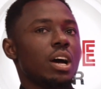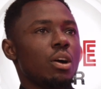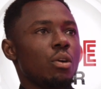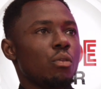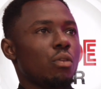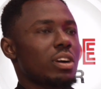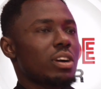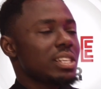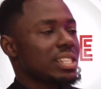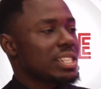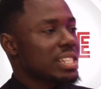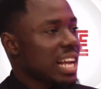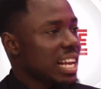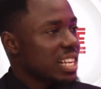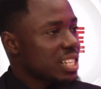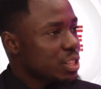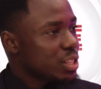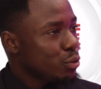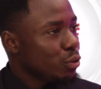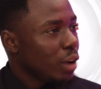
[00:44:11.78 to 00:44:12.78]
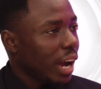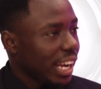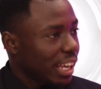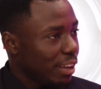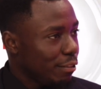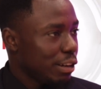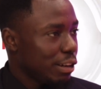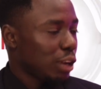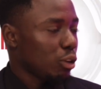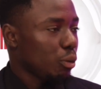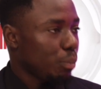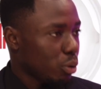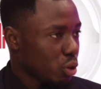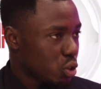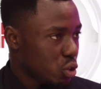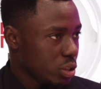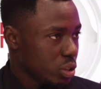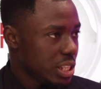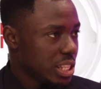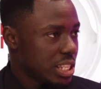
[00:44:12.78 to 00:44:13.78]
For instance, if you are given an
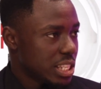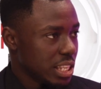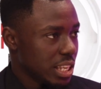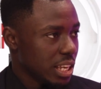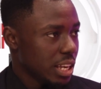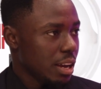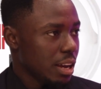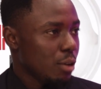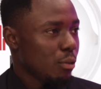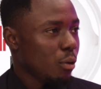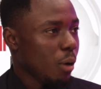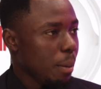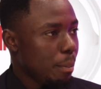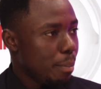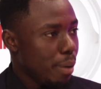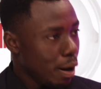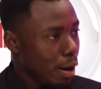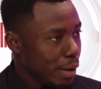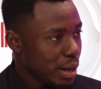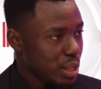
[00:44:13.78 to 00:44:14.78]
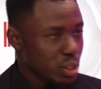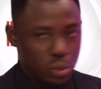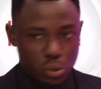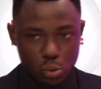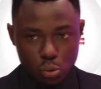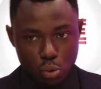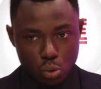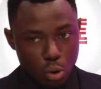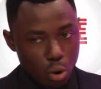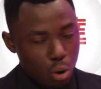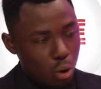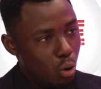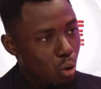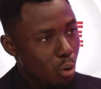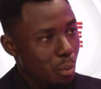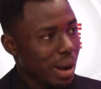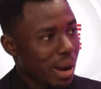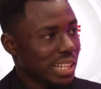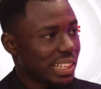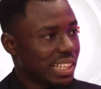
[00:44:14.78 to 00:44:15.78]
opportunity for a parent to go
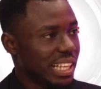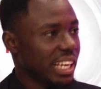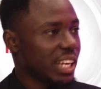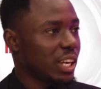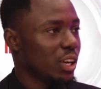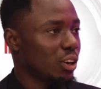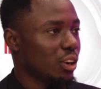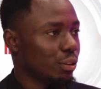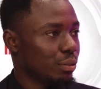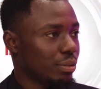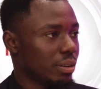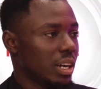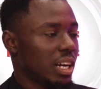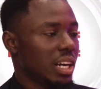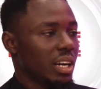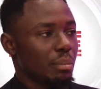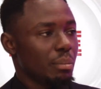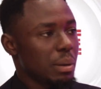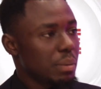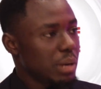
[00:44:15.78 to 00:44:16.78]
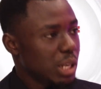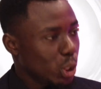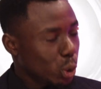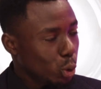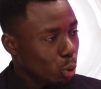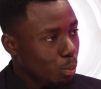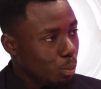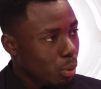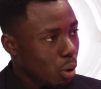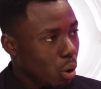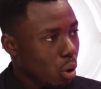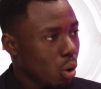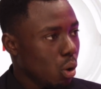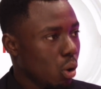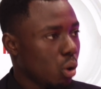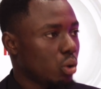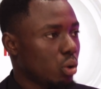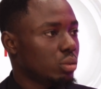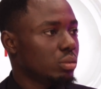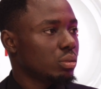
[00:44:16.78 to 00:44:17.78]
home and take care of maybe a
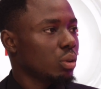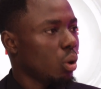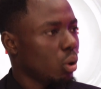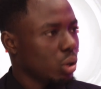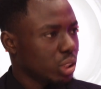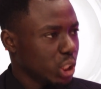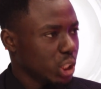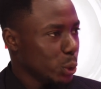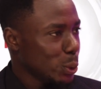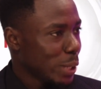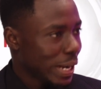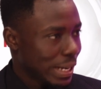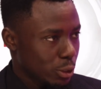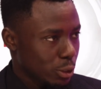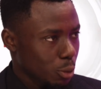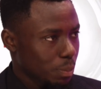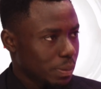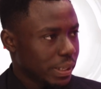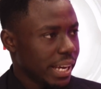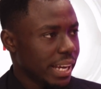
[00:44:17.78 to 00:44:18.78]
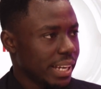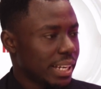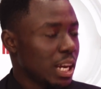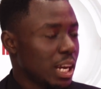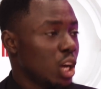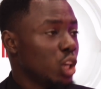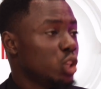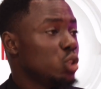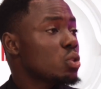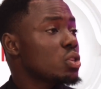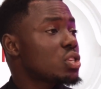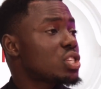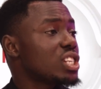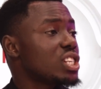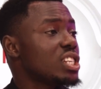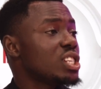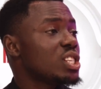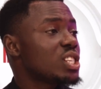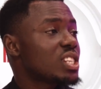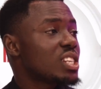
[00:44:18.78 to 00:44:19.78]
newborn or the new adopted, those
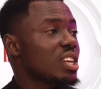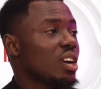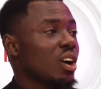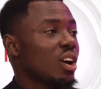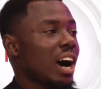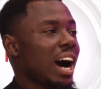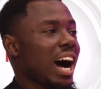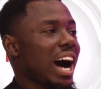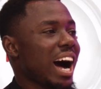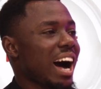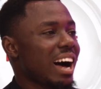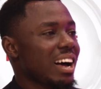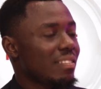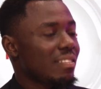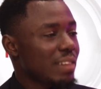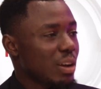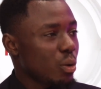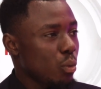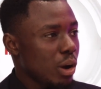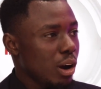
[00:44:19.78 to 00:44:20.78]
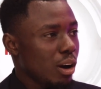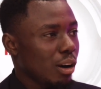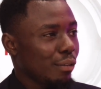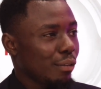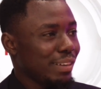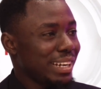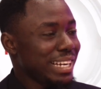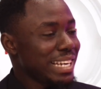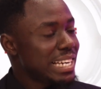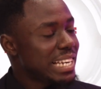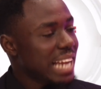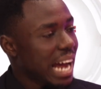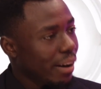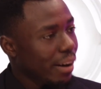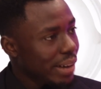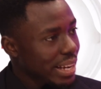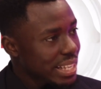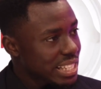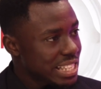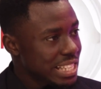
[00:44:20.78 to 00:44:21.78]
things have a way of
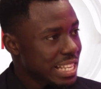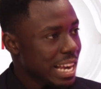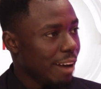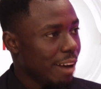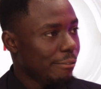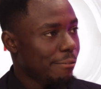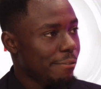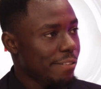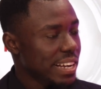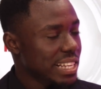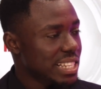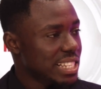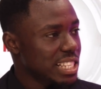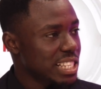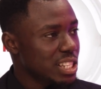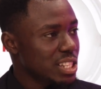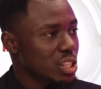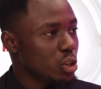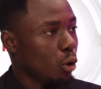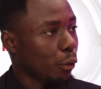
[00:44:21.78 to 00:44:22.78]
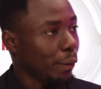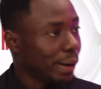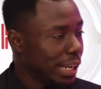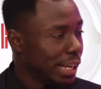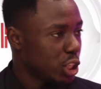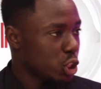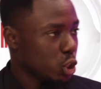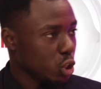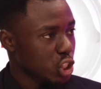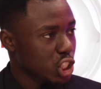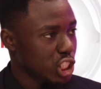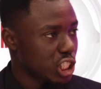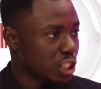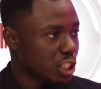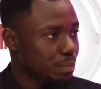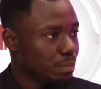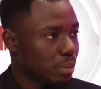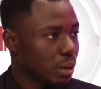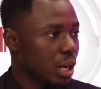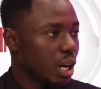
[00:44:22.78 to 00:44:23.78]
indirectly affecting your relationship
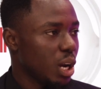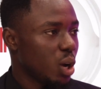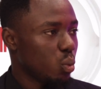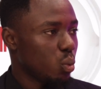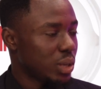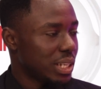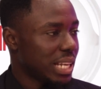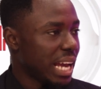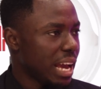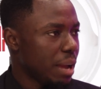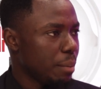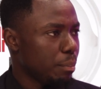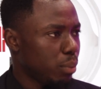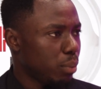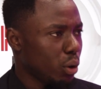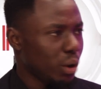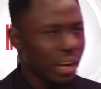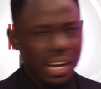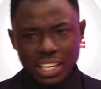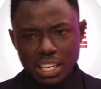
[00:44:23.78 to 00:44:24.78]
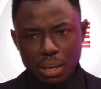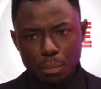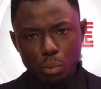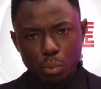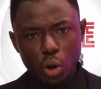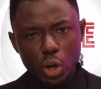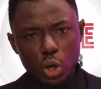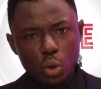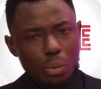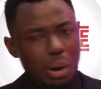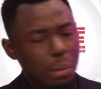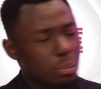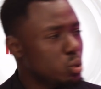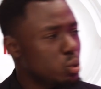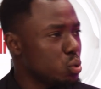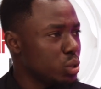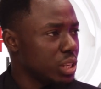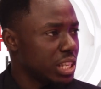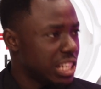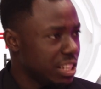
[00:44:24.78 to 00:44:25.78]
with that employee. And the employee will be able
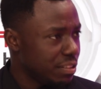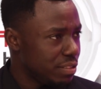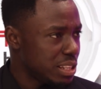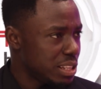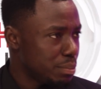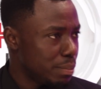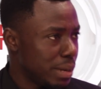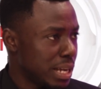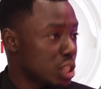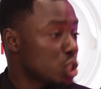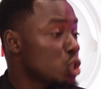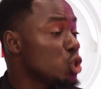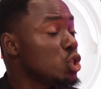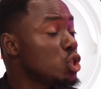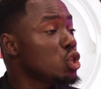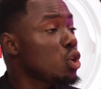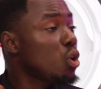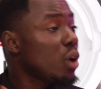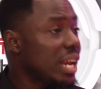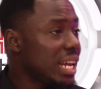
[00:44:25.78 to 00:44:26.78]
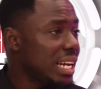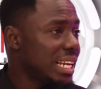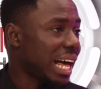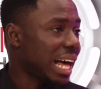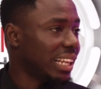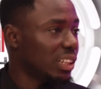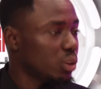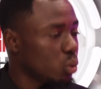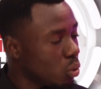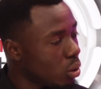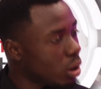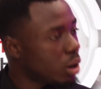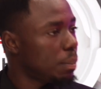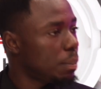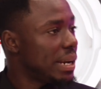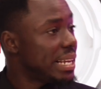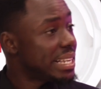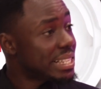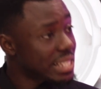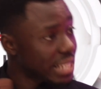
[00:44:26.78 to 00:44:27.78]
to give his best, knowing that the
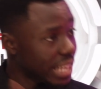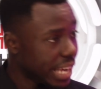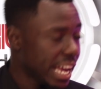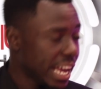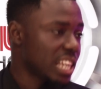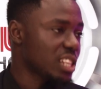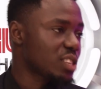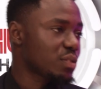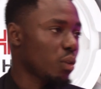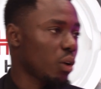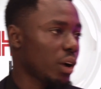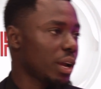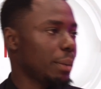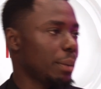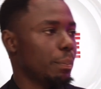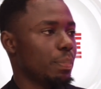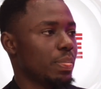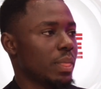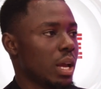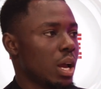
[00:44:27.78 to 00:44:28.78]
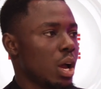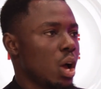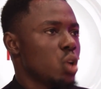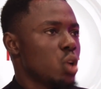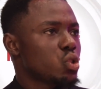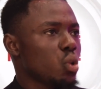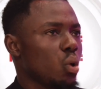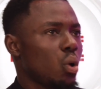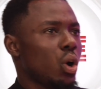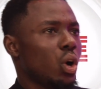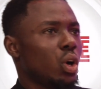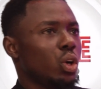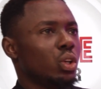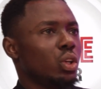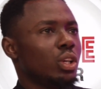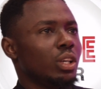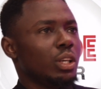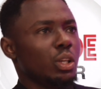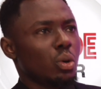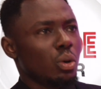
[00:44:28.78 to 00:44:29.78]
workplace cares for him. So,
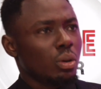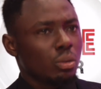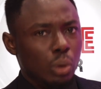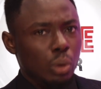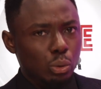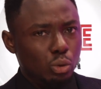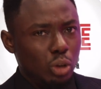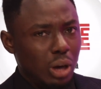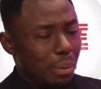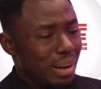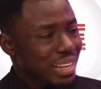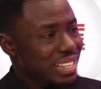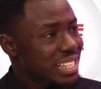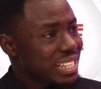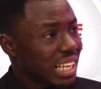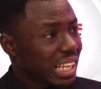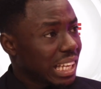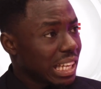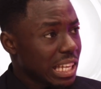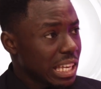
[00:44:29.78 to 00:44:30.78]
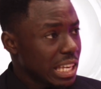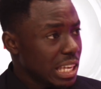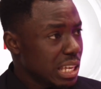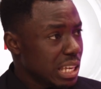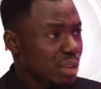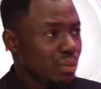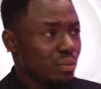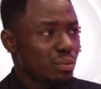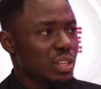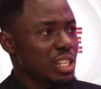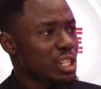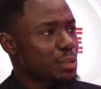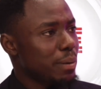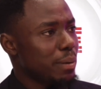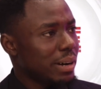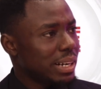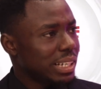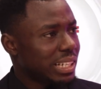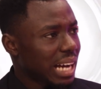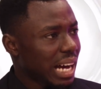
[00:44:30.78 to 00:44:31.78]
when we talk about sick leave, this
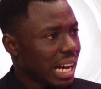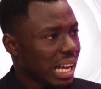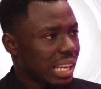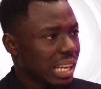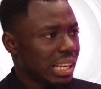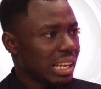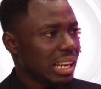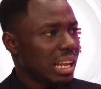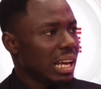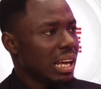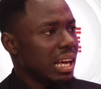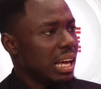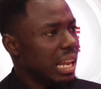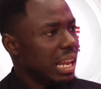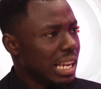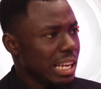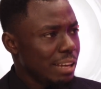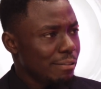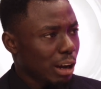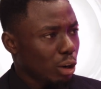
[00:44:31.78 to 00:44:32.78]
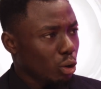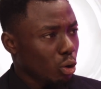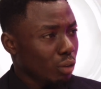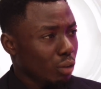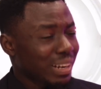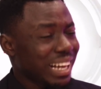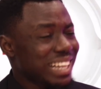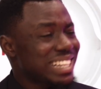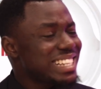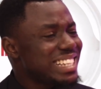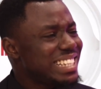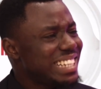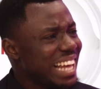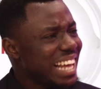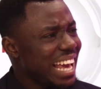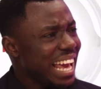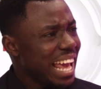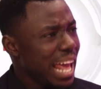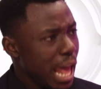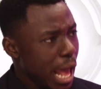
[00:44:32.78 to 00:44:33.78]
parental leave and all of that,
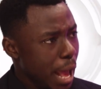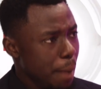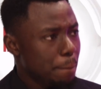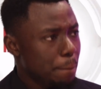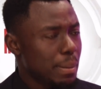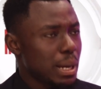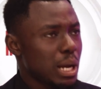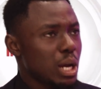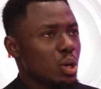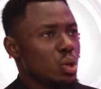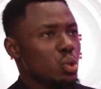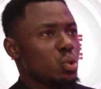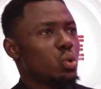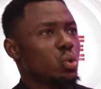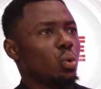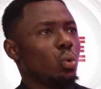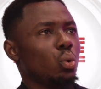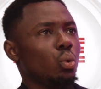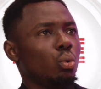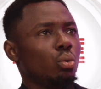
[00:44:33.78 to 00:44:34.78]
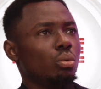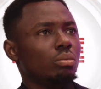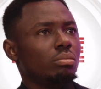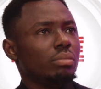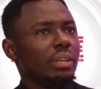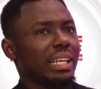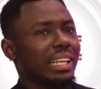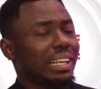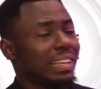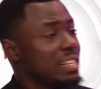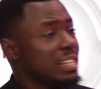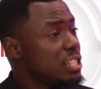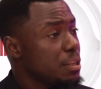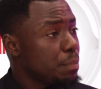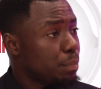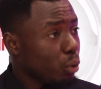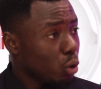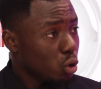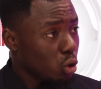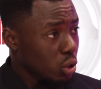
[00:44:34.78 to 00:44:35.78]
they help to increase the
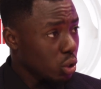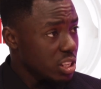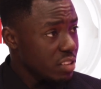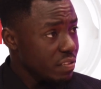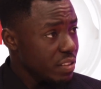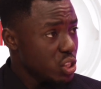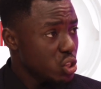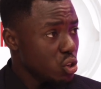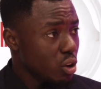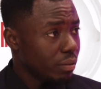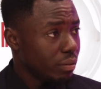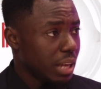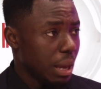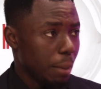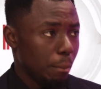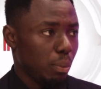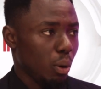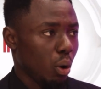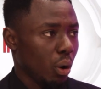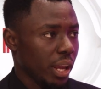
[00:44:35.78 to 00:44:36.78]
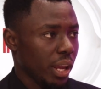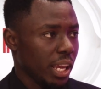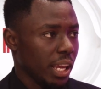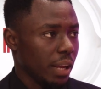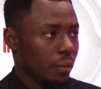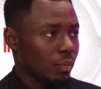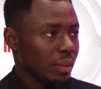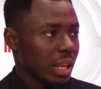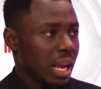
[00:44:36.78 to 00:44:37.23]
productivity of the employee.